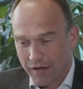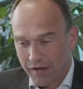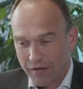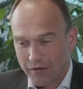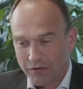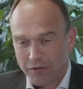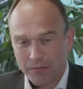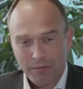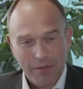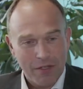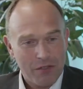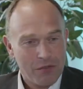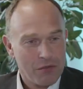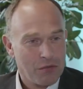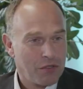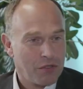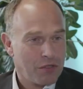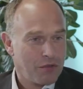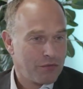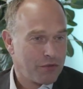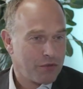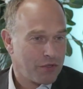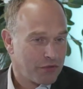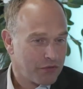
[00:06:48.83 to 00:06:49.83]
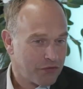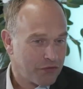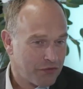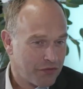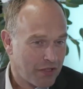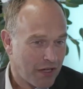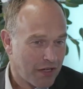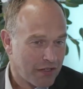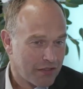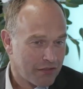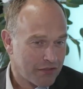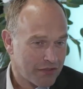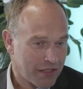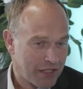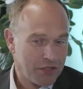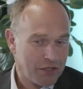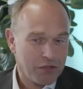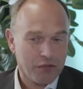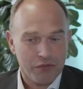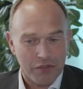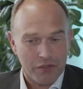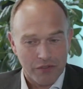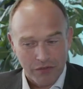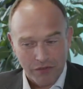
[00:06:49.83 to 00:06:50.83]
To make sure you've got
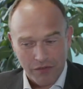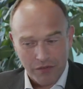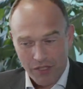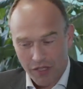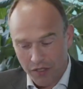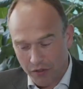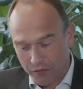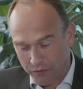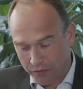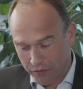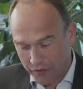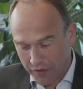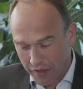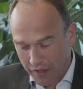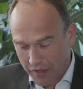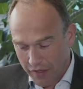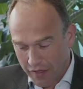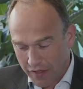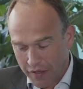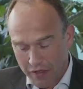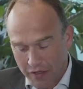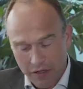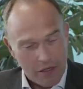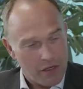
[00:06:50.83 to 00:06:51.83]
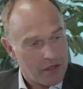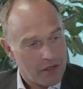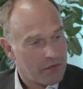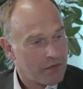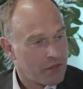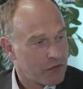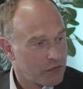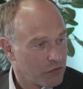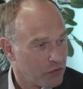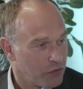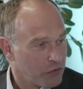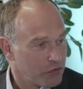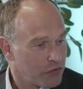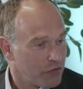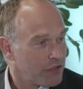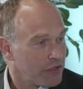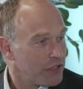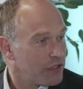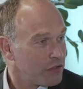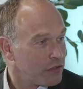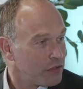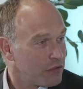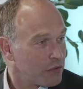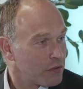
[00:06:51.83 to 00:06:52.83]
skilled and staff resources
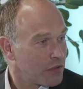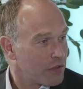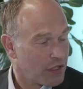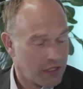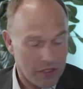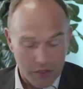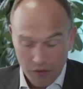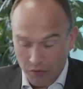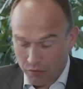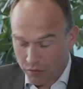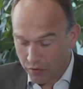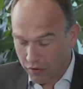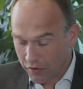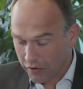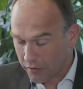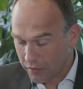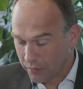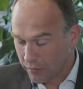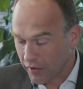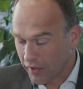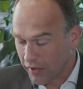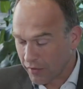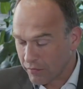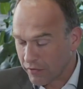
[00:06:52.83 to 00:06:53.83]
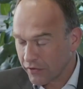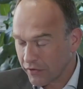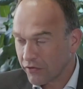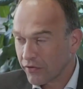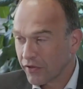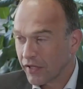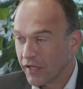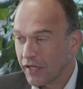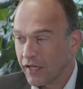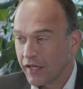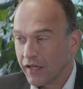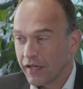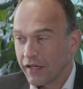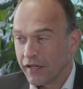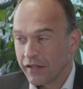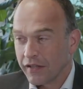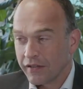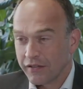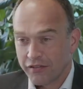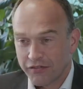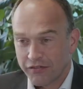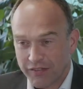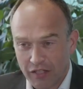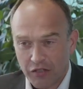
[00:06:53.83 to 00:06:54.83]
in your audit department.
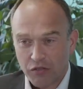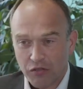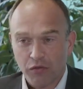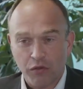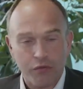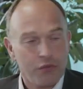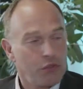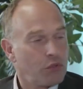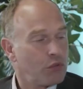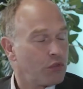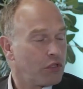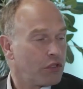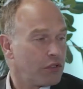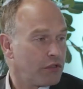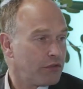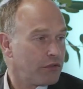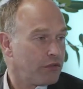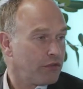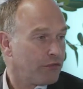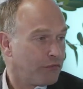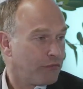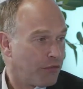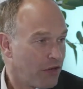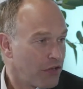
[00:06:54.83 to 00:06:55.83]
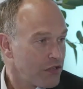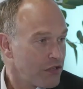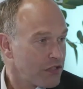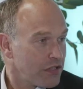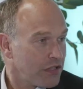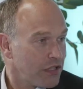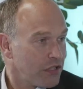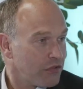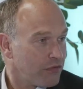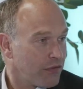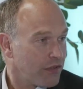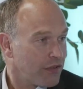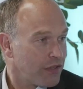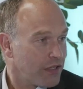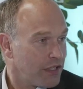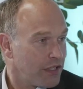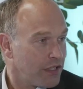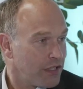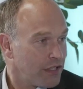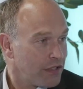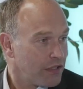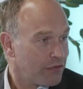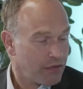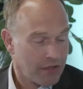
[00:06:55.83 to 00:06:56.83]
The stature of your audit function is
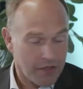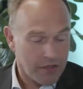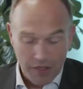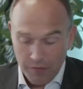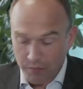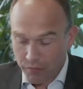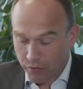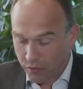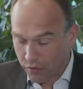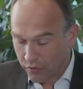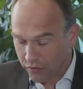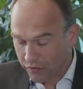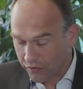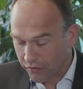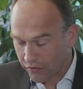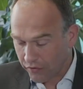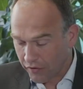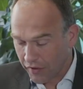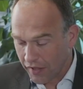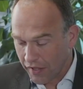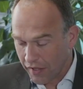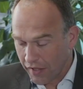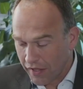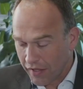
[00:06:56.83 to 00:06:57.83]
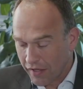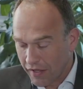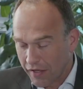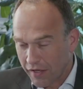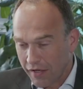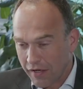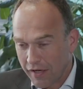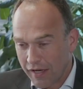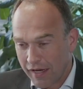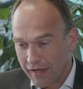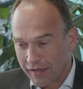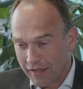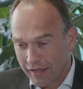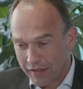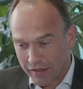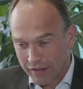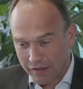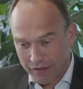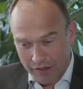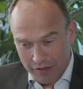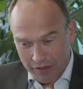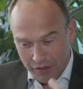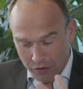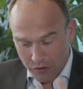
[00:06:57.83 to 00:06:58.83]
very important, and
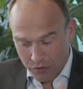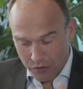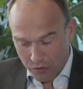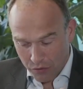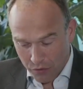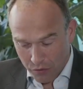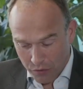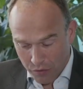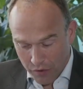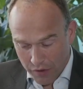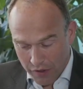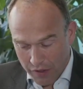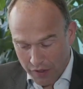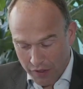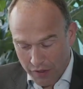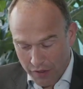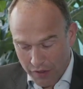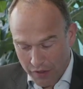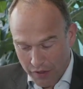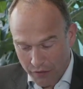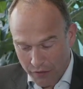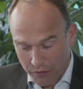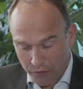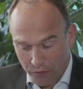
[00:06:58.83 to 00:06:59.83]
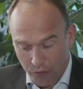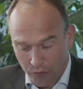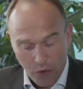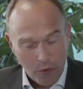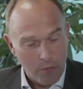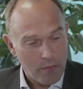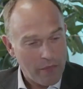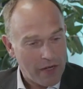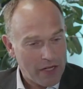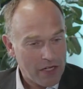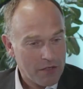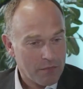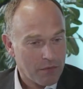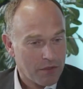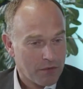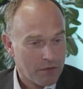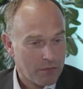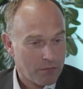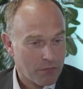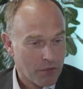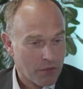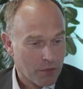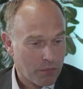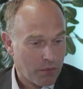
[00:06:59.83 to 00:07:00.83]
that you do inform management
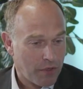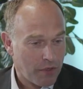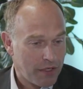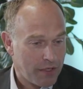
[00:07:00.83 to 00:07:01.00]
properly